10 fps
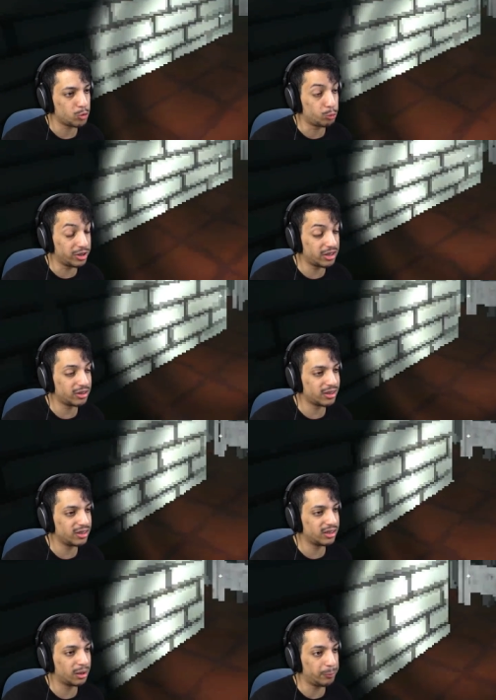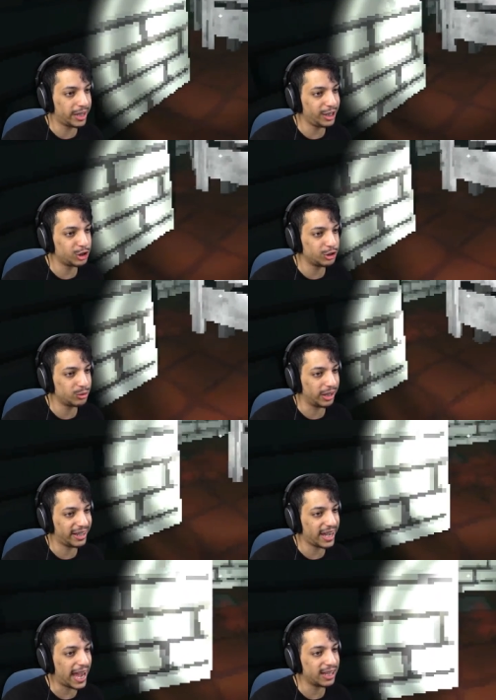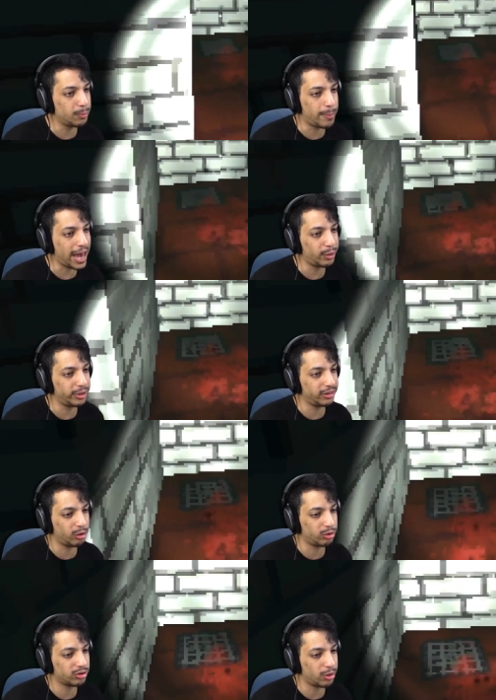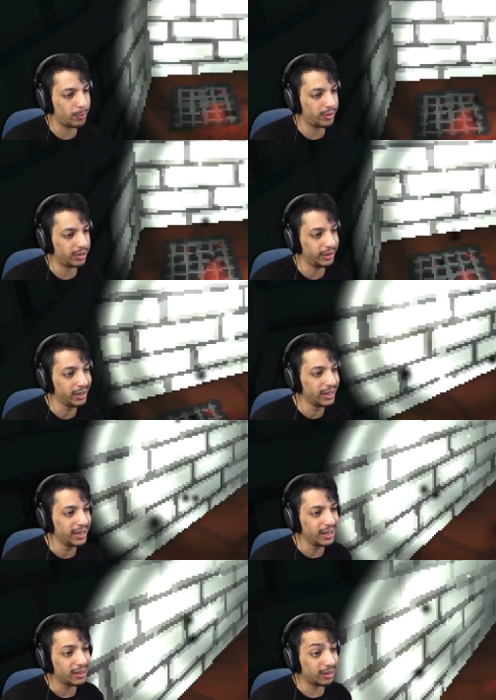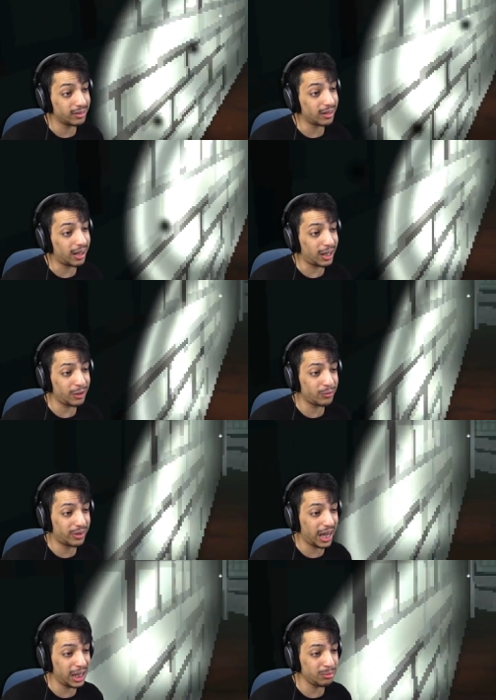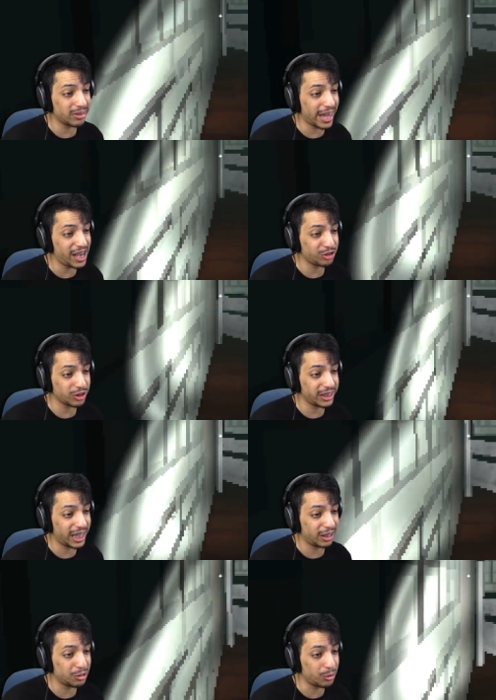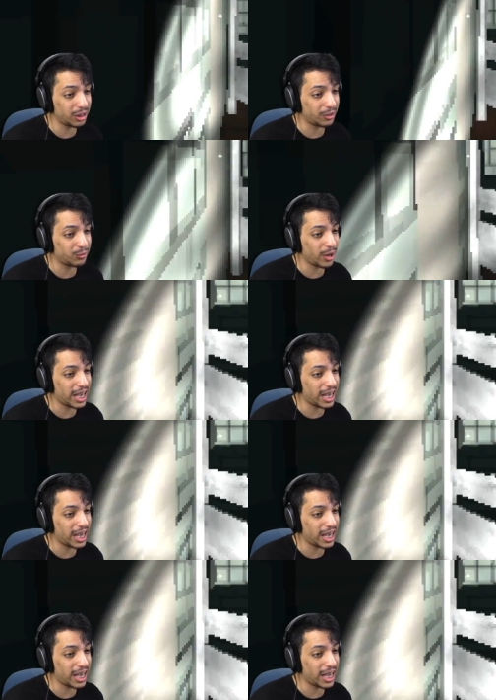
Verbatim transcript: resisted the temptation to, like, add battery or something. Because a lot of games actually get annoying if you